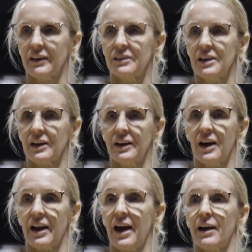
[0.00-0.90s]
I think
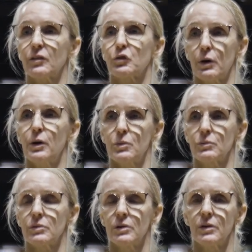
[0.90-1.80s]
Iyana has
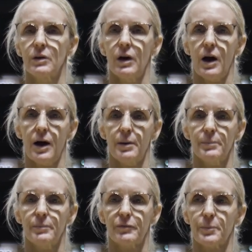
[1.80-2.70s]
grown um,
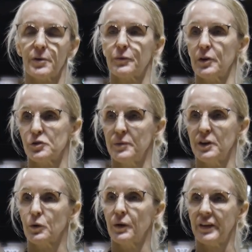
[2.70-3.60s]
from her freshman
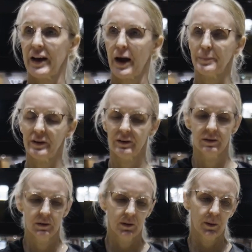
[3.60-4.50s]
year when that happened.
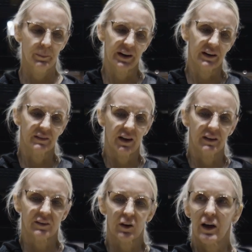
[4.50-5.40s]
But it,
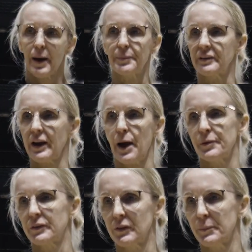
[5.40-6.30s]
it still happens. It
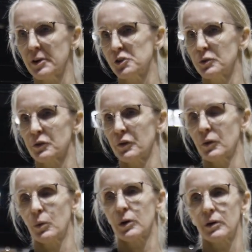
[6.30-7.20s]
happens to the best shooters in
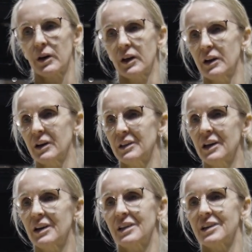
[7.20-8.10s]
the world. And, and at
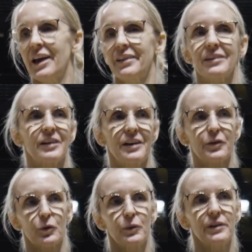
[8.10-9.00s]
the end of the day, that's
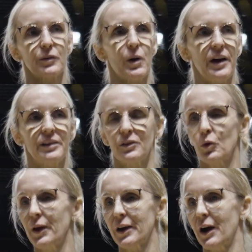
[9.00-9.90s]
another reason why I think
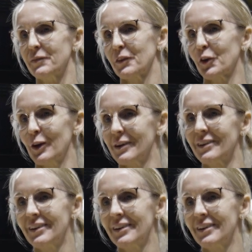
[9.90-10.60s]
the week off is good.